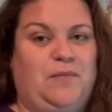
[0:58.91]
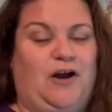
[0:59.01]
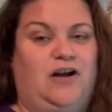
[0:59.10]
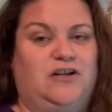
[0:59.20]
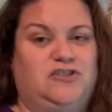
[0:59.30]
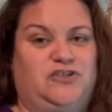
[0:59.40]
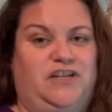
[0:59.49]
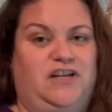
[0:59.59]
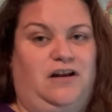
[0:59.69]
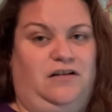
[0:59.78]
about
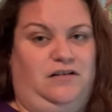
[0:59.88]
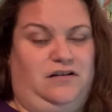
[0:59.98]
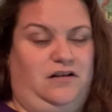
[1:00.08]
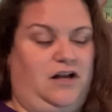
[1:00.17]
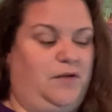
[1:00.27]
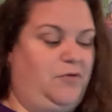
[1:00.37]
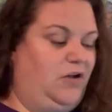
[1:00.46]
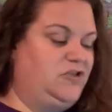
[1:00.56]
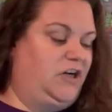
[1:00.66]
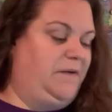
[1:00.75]
Australian um,
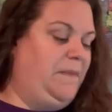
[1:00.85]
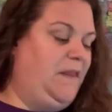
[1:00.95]
culture.